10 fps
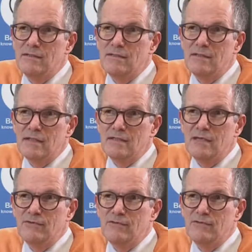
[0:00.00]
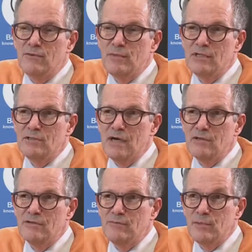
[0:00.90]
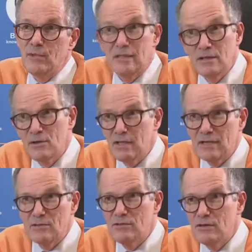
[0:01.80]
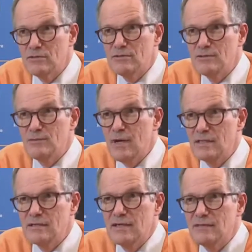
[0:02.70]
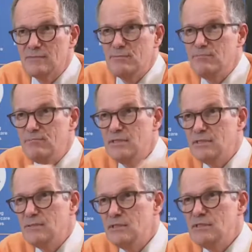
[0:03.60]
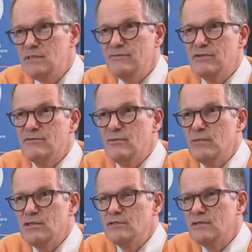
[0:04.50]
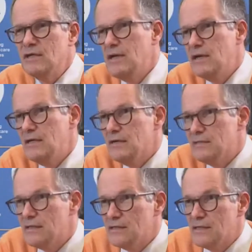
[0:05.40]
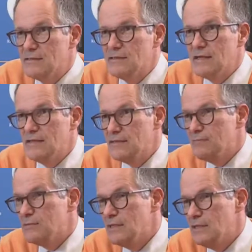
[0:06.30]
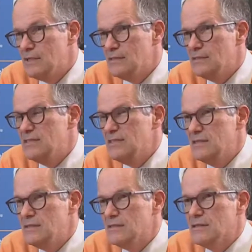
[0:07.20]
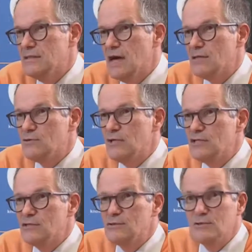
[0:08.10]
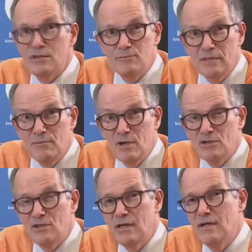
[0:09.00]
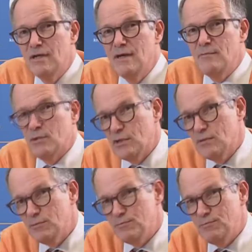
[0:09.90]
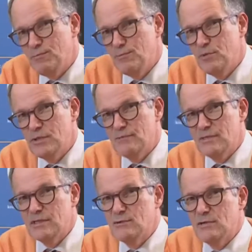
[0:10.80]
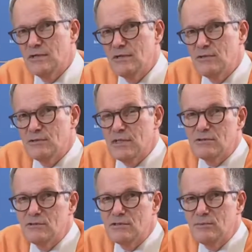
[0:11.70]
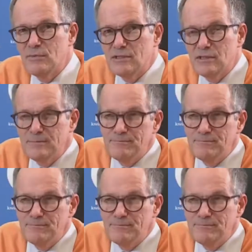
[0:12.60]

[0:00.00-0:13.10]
that kind of information out of people, and then connect the dots. You might get bits and pieces of information here and there that in isolation do not mean much, but when you put everything together, you start to see a picture.